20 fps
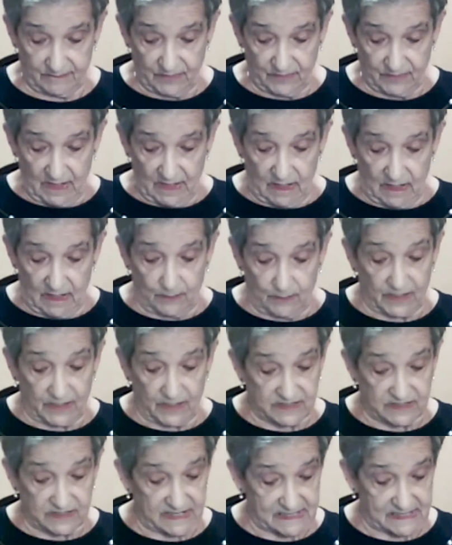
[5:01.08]

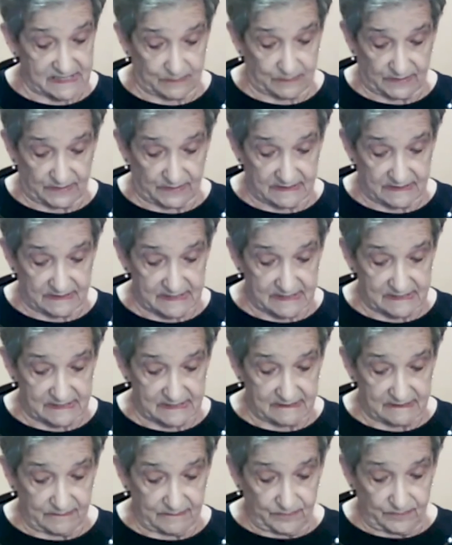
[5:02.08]
participants.
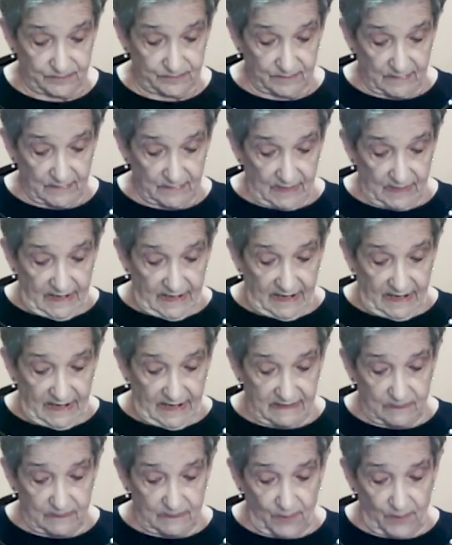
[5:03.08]
In the
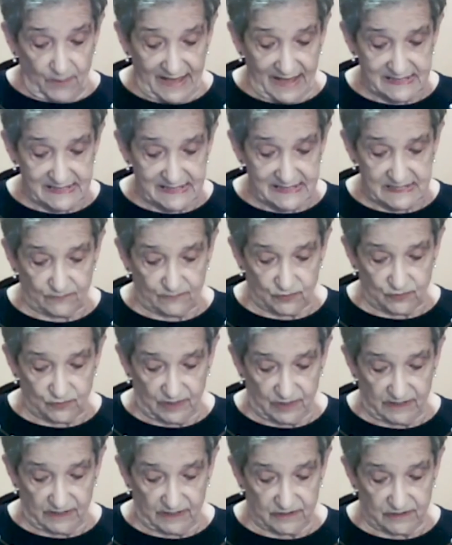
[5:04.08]
past several
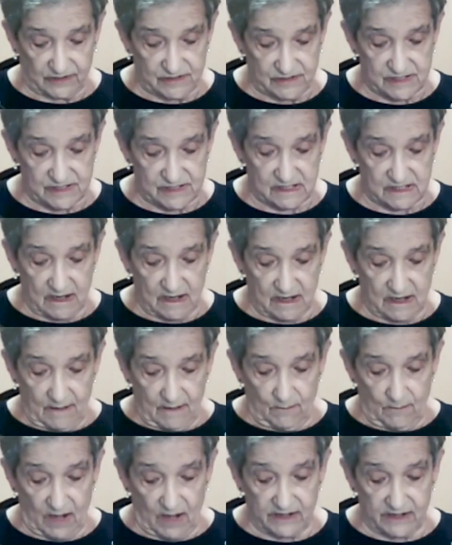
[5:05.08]
years,
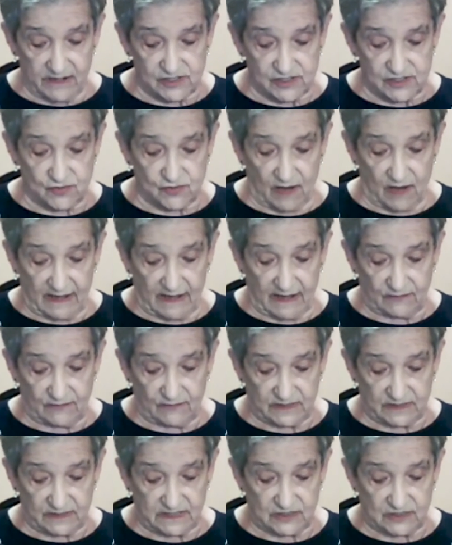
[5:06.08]
Mark's drive and
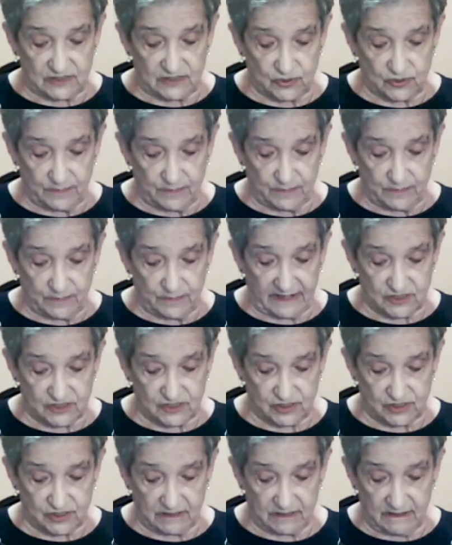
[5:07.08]
determination
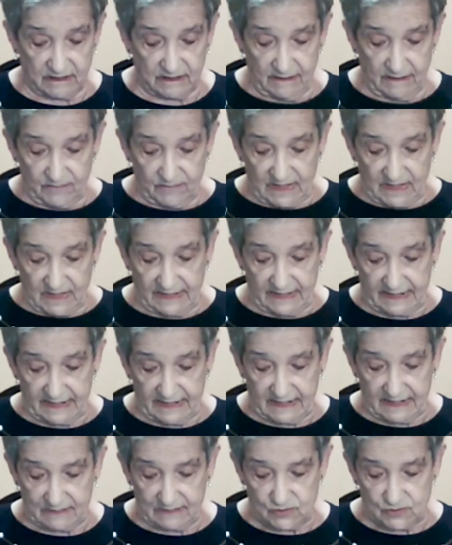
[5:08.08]
led him
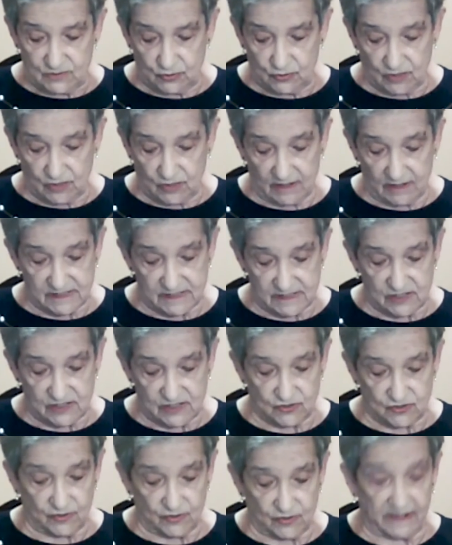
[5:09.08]
to
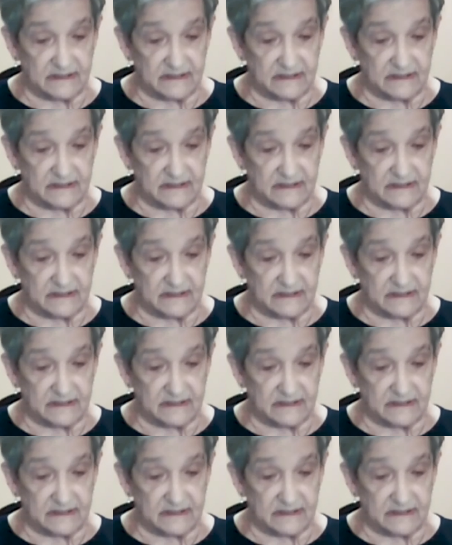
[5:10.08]
concentrate